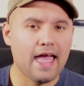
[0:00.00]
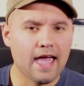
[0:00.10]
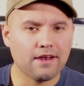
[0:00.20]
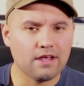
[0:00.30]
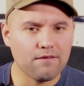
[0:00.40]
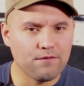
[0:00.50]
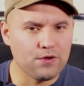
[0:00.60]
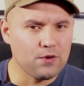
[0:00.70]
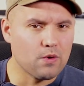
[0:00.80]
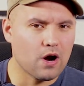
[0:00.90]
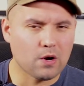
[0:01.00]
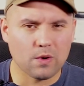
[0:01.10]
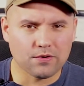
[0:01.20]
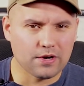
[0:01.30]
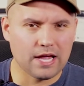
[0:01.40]
And if you are
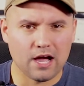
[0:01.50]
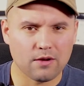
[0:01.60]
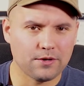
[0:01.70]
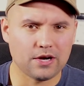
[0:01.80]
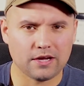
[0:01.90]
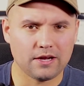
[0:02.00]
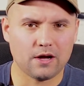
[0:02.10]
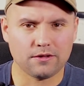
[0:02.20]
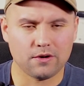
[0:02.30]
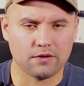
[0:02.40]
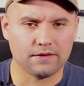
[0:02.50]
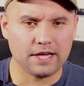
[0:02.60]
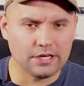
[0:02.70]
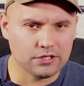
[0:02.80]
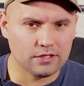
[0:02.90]
wondering how come you're not getting all the
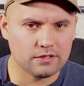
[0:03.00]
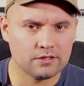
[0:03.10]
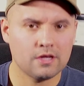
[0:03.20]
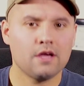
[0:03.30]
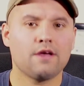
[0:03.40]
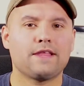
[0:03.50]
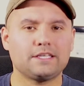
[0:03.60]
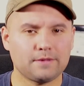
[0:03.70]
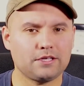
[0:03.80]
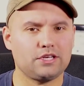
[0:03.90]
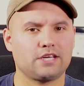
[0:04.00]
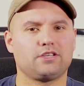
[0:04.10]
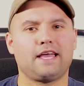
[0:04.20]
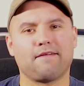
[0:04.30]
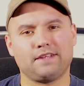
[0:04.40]
notifications, that's because you
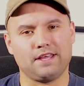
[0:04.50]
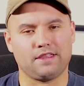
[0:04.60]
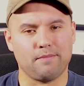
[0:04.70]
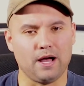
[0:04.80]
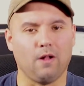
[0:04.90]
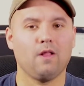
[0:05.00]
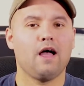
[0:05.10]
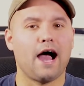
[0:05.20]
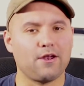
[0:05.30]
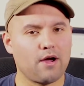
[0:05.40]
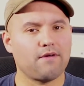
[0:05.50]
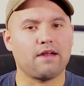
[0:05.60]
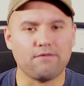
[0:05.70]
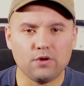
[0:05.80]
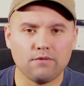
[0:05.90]
actually have to hit the bell. I know I've
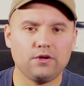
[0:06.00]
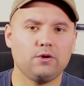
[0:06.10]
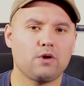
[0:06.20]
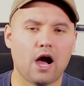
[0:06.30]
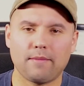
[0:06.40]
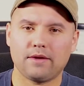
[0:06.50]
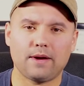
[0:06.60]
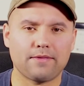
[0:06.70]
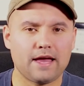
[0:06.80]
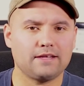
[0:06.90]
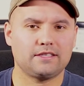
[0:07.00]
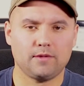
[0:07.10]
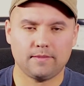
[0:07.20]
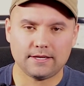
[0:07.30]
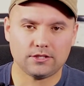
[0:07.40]
had a few of you comment about that and
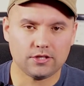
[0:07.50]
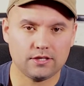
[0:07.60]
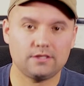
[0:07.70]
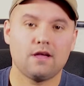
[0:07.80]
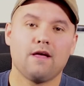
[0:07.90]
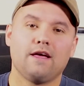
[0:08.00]
send me messages.